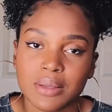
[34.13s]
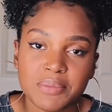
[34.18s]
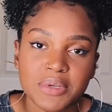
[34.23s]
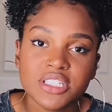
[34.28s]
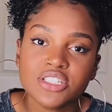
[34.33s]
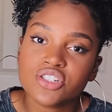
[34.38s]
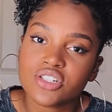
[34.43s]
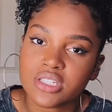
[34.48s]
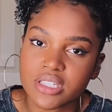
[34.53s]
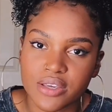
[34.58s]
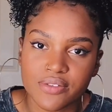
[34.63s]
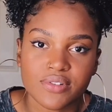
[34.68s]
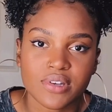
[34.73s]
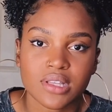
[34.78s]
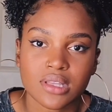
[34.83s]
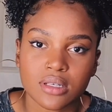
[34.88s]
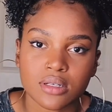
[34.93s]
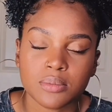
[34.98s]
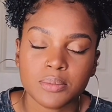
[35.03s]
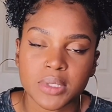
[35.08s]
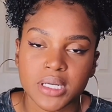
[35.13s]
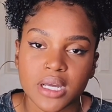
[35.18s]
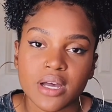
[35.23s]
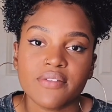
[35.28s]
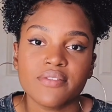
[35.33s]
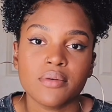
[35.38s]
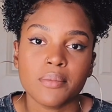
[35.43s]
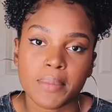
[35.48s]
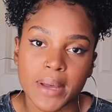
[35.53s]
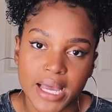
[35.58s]
me just give you a little bit
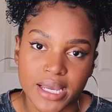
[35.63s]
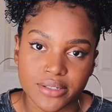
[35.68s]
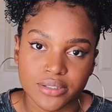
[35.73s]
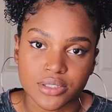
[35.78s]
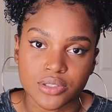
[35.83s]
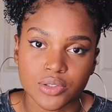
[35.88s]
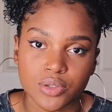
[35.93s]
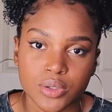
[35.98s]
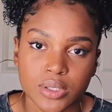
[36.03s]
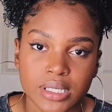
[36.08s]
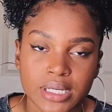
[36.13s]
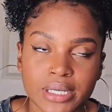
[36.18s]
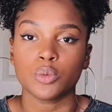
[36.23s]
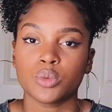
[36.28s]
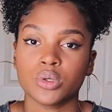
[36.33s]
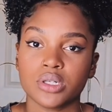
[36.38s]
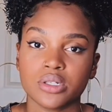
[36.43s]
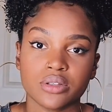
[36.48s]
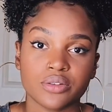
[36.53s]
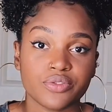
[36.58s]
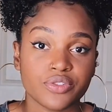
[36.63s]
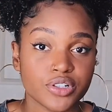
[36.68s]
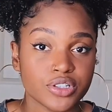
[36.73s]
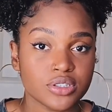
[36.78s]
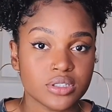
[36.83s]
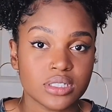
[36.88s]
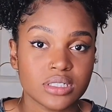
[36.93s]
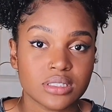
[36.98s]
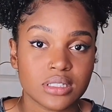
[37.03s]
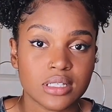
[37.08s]
of a backstory. One of the
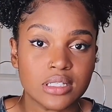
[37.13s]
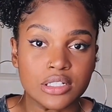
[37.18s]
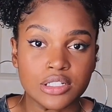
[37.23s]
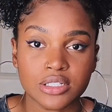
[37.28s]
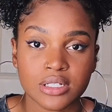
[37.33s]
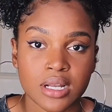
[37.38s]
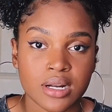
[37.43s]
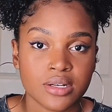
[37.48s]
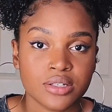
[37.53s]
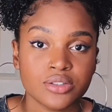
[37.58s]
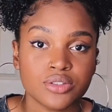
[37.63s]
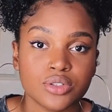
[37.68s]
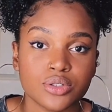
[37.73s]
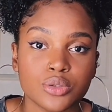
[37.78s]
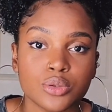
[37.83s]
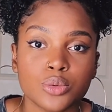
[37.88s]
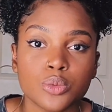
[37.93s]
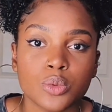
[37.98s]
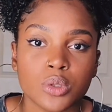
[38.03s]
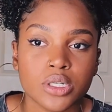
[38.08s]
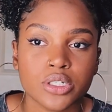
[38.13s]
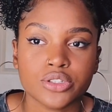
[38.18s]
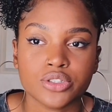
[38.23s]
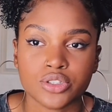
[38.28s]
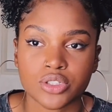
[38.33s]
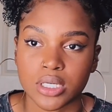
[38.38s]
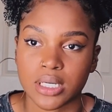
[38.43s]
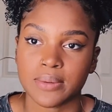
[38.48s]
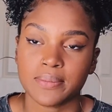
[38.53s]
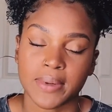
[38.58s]
first things I learned how to do was
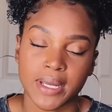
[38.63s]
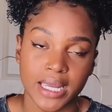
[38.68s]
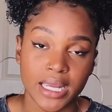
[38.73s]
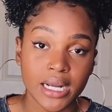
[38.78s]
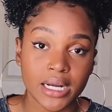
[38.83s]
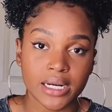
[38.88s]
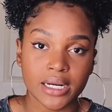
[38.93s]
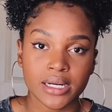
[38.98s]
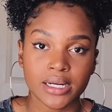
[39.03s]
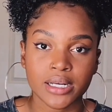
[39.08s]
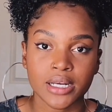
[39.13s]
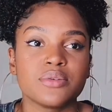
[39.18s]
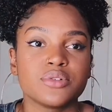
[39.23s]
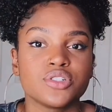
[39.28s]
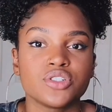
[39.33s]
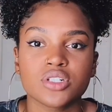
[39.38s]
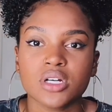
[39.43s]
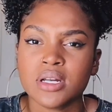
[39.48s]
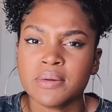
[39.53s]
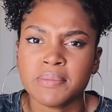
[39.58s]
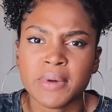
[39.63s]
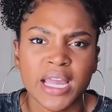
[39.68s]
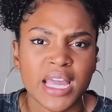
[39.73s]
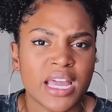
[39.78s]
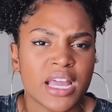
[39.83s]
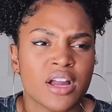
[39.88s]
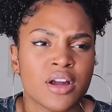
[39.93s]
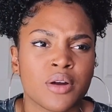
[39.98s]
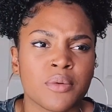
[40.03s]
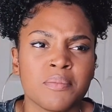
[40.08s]
straighten my hair. I would straighten my
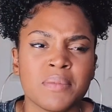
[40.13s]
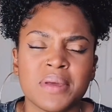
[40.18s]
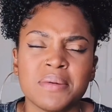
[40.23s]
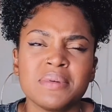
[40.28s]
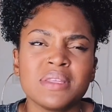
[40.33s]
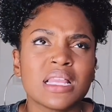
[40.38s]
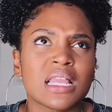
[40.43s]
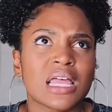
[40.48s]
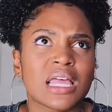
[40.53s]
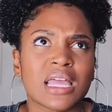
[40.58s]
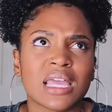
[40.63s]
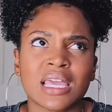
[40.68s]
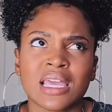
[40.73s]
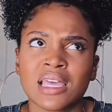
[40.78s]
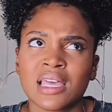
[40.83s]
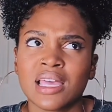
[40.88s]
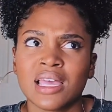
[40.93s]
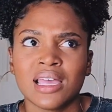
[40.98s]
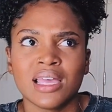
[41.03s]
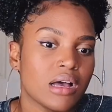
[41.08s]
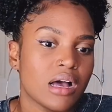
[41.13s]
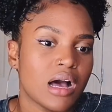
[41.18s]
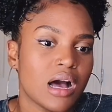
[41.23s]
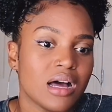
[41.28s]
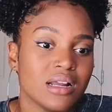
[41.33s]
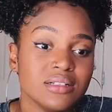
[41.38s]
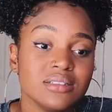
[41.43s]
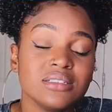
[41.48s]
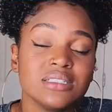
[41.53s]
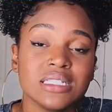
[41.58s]
hair maybe
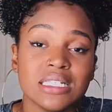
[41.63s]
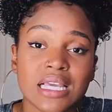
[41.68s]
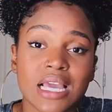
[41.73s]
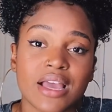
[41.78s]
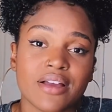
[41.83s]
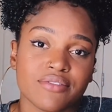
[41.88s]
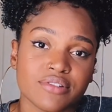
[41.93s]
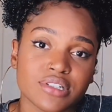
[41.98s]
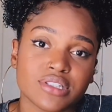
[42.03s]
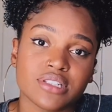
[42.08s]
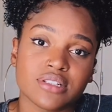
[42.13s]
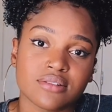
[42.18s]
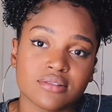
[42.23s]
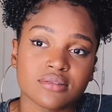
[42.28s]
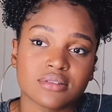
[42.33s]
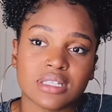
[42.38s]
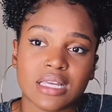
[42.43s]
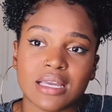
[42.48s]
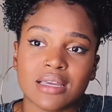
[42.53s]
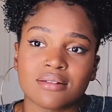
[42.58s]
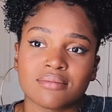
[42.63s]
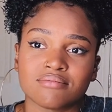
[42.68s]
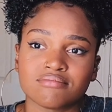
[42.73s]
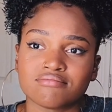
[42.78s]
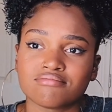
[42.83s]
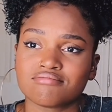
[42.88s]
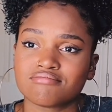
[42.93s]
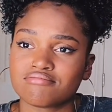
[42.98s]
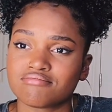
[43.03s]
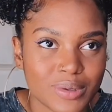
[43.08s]
honestly every single day.
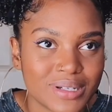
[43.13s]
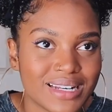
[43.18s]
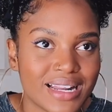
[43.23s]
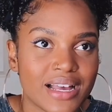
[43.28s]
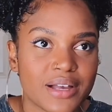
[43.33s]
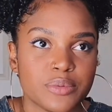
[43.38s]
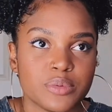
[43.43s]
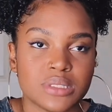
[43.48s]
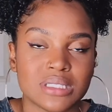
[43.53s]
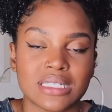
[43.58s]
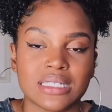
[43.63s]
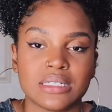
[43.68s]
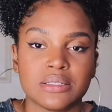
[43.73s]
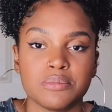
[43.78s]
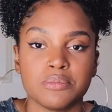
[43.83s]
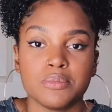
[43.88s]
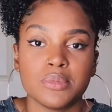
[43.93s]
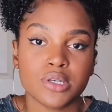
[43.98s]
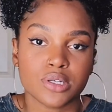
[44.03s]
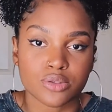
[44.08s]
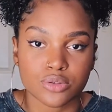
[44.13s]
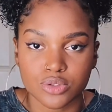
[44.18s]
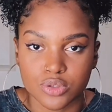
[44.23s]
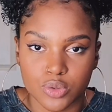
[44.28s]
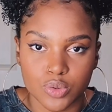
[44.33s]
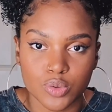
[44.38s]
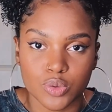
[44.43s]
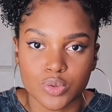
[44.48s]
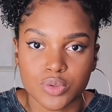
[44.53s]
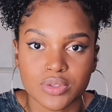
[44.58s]
When I was in middle
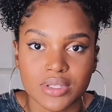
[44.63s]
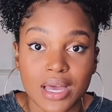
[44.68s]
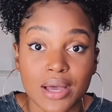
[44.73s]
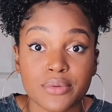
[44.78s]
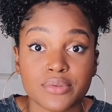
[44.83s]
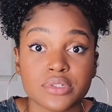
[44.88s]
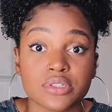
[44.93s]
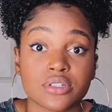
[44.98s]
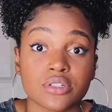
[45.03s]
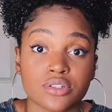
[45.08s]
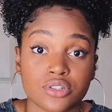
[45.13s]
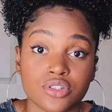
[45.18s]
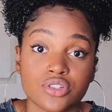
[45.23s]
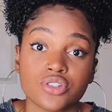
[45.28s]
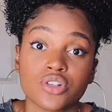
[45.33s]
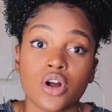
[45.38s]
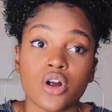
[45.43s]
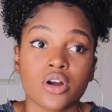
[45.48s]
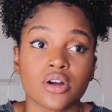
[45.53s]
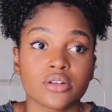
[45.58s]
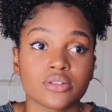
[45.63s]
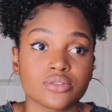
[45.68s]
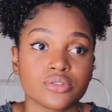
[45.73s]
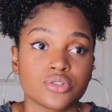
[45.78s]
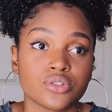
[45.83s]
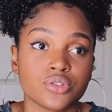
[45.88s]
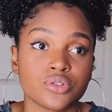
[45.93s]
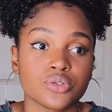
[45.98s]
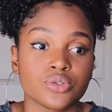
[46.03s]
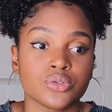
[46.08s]
school, that was the start
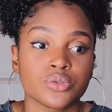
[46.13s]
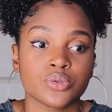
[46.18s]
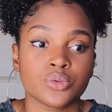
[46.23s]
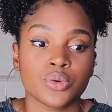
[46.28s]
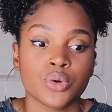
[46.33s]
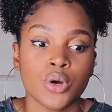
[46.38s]
to